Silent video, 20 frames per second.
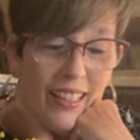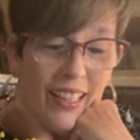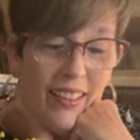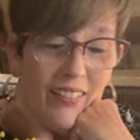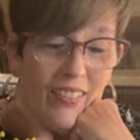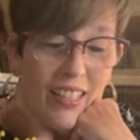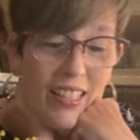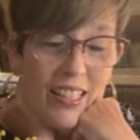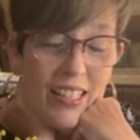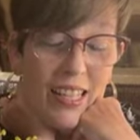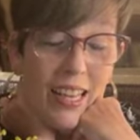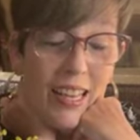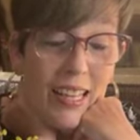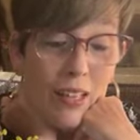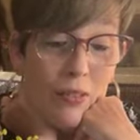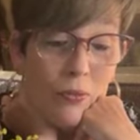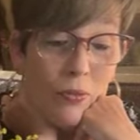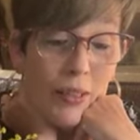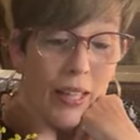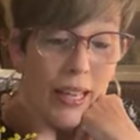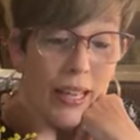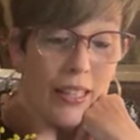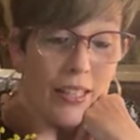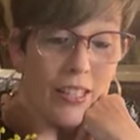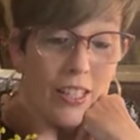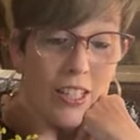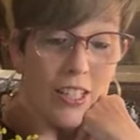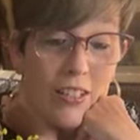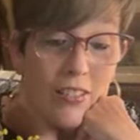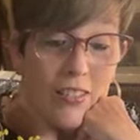I got my chicken
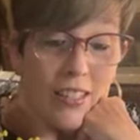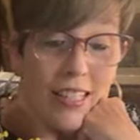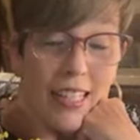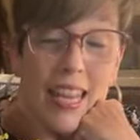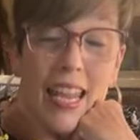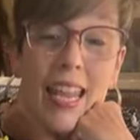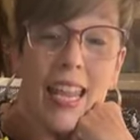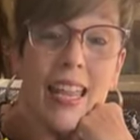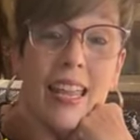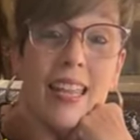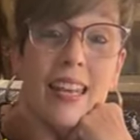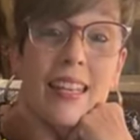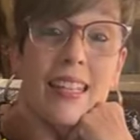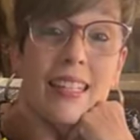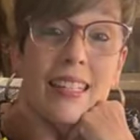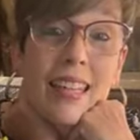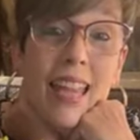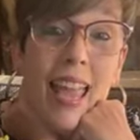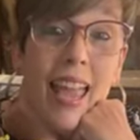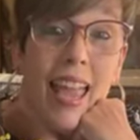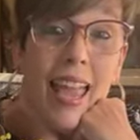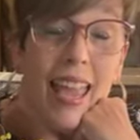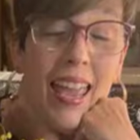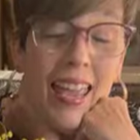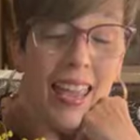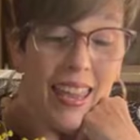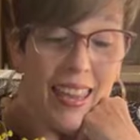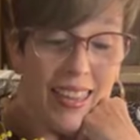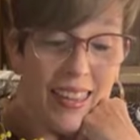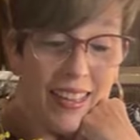planter. You did?
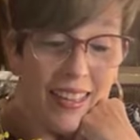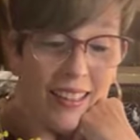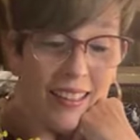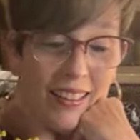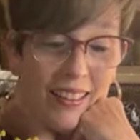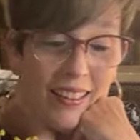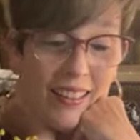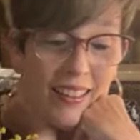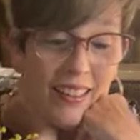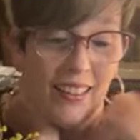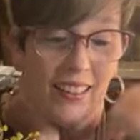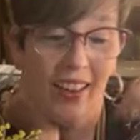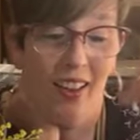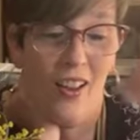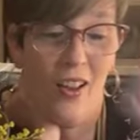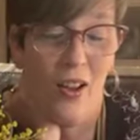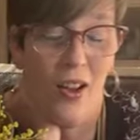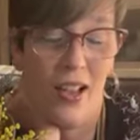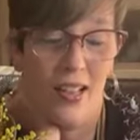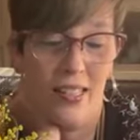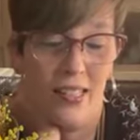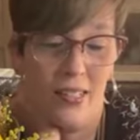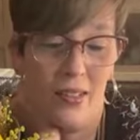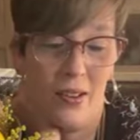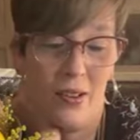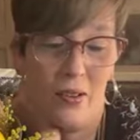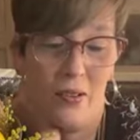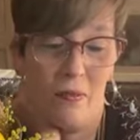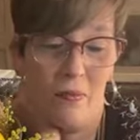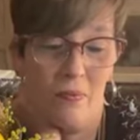Yay.
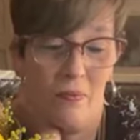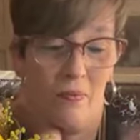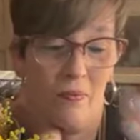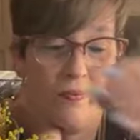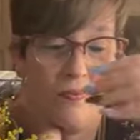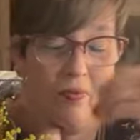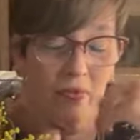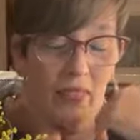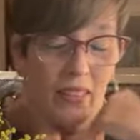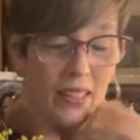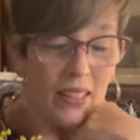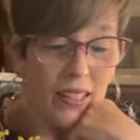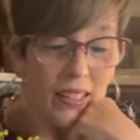Awesome.